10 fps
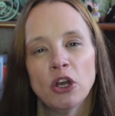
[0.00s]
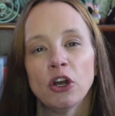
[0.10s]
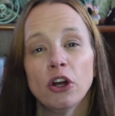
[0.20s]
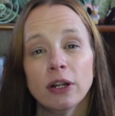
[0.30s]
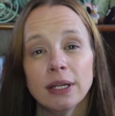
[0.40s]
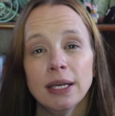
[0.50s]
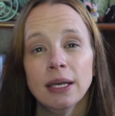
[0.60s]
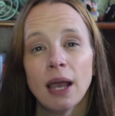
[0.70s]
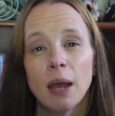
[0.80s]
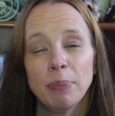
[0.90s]

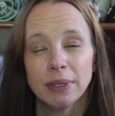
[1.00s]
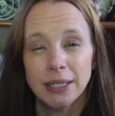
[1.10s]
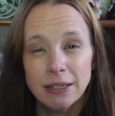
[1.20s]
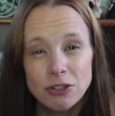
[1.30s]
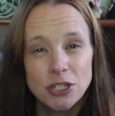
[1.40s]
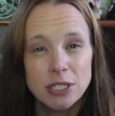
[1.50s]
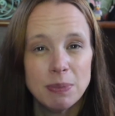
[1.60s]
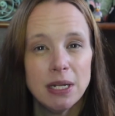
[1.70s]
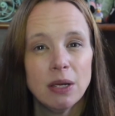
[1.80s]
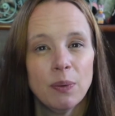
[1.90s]
Currently, I believe she's
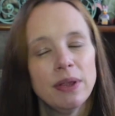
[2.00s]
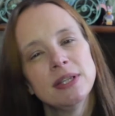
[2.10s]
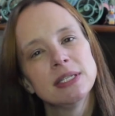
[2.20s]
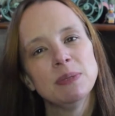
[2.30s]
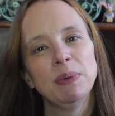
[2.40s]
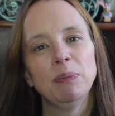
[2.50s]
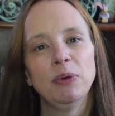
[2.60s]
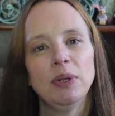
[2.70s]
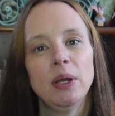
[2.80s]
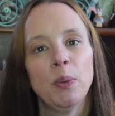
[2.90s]
meeting with Sleeping
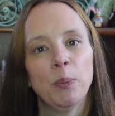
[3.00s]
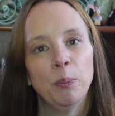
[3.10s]
Beauty,